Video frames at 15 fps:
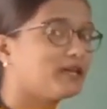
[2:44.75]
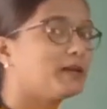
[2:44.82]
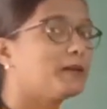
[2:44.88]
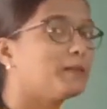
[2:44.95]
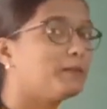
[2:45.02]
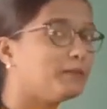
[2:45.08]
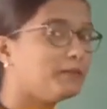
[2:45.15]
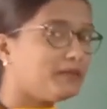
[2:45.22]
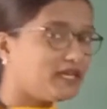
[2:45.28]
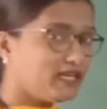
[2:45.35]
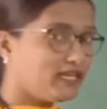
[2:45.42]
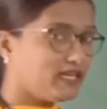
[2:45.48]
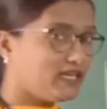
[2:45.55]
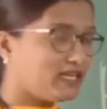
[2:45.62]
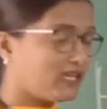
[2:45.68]

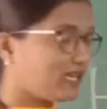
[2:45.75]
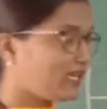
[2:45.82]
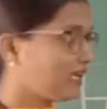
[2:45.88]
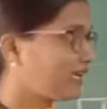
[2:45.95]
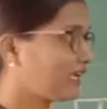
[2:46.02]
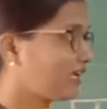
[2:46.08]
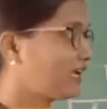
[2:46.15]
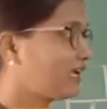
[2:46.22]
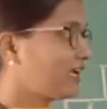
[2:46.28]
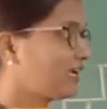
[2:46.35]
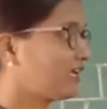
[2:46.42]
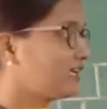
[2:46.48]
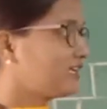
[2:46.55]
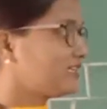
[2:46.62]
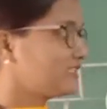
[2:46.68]
Me,
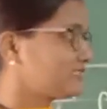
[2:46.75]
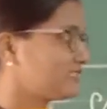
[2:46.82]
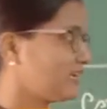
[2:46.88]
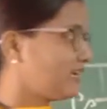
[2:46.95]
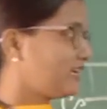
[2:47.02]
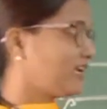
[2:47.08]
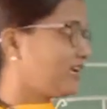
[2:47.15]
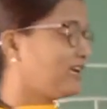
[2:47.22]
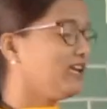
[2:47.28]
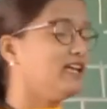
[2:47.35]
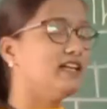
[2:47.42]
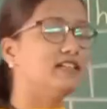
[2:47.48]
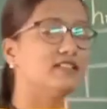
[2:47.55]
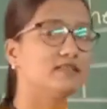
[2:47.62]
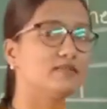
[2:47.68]
said a
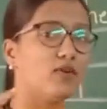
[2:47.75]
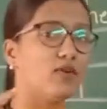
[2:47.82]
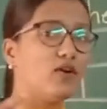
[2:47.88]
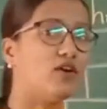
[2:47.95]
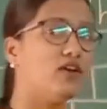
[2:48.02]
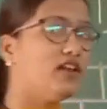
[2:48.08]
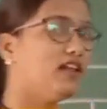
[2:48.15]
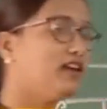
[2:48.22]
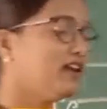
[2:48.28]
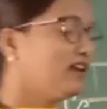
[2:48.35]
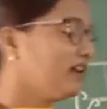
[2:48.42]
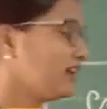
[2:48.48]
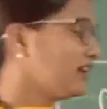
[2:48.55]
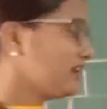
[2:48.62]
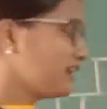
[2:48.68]
small
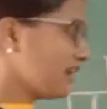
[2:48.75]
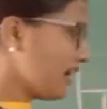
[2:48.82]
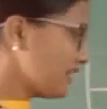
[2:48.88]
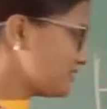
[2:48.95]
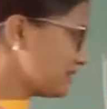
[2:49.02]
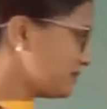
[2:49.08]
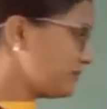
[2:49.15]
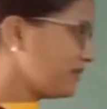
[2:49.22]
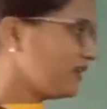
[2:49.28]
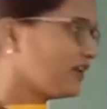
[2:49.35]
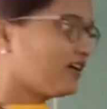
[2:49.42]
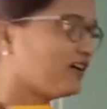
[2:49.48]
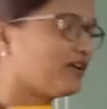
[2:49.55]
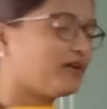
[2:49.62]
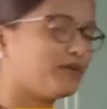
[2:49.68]

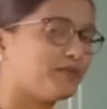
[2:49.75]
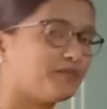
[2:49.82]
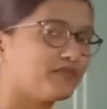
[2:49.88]
caterpillar.